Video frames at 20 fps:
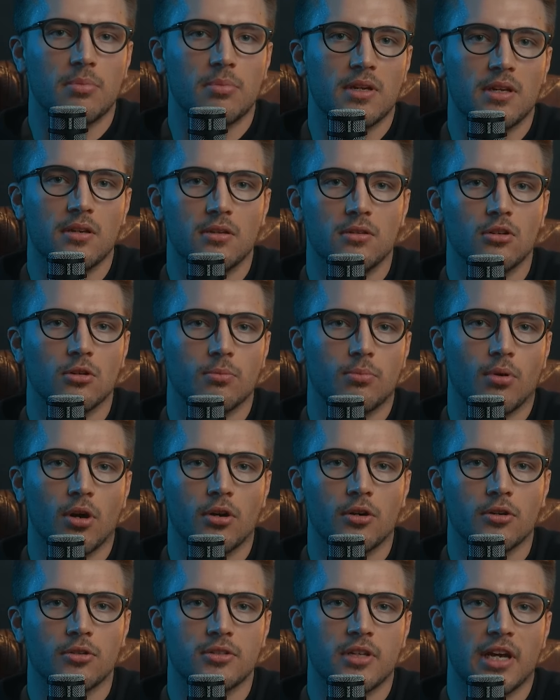and your
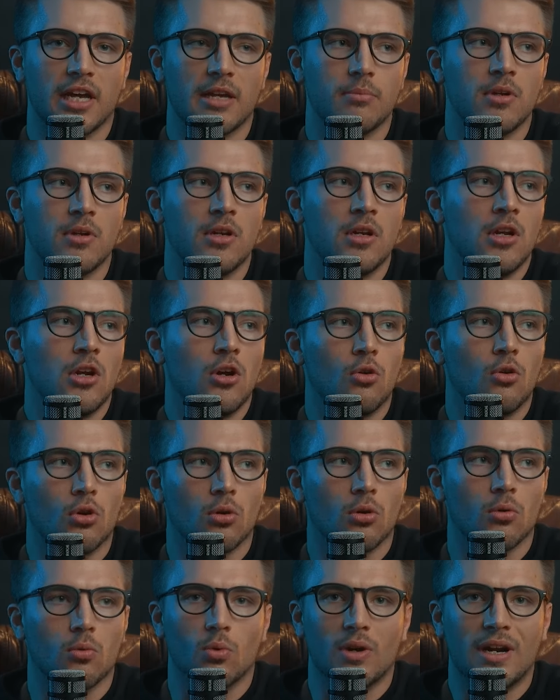partner's type or
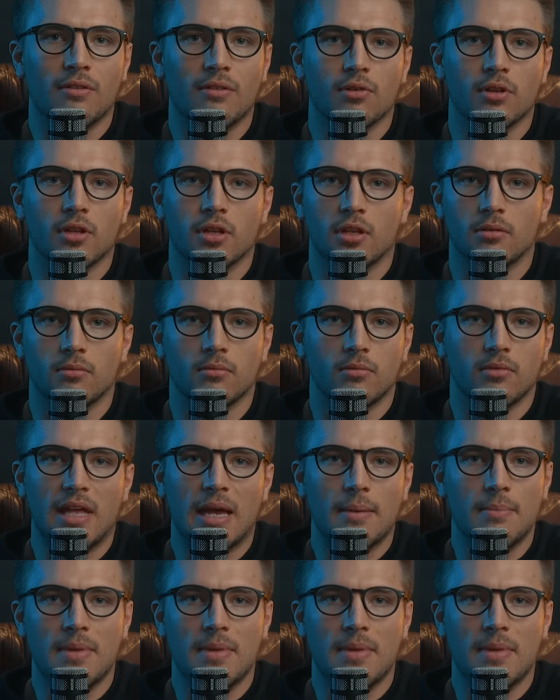whatever the, that may